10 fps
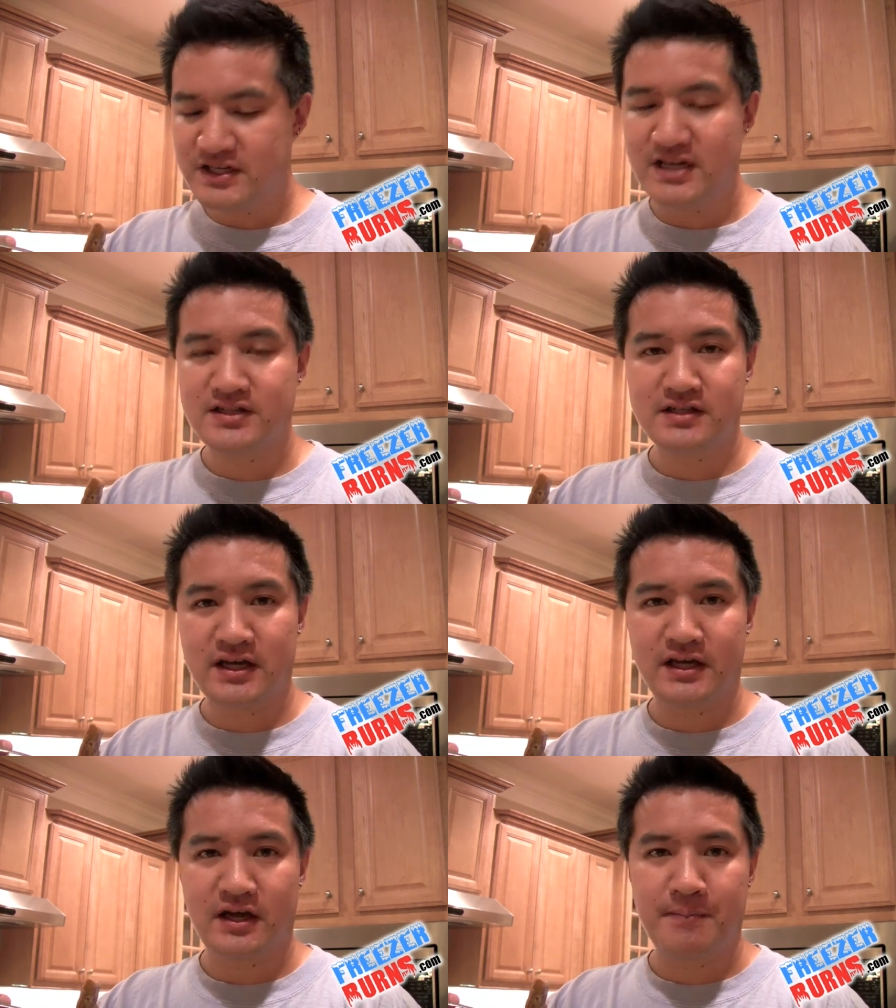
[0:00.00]
tastes
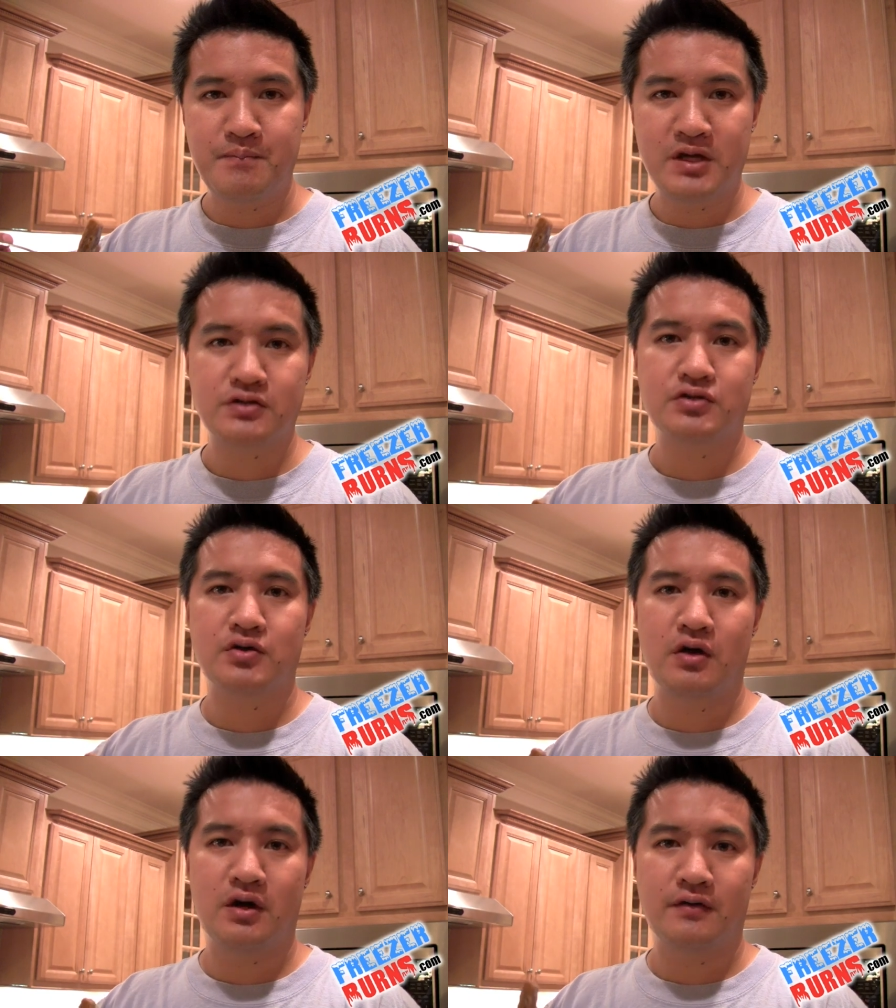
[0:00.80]
like a
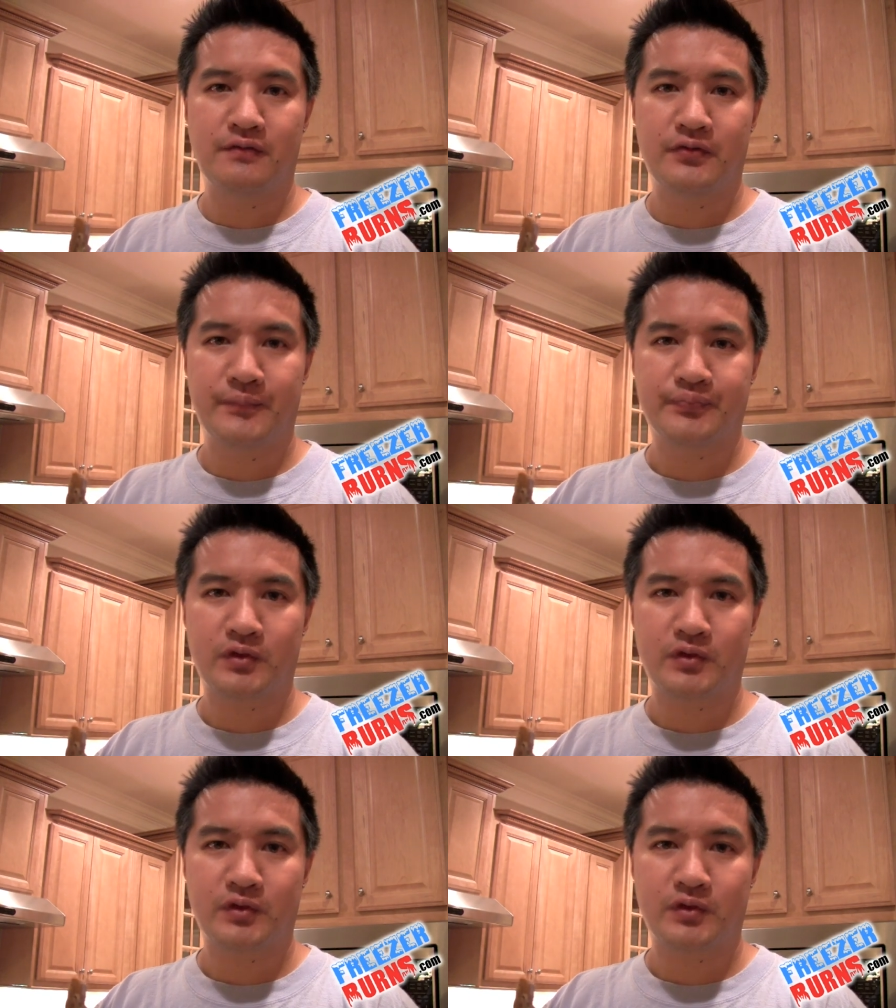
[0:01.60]
mixture of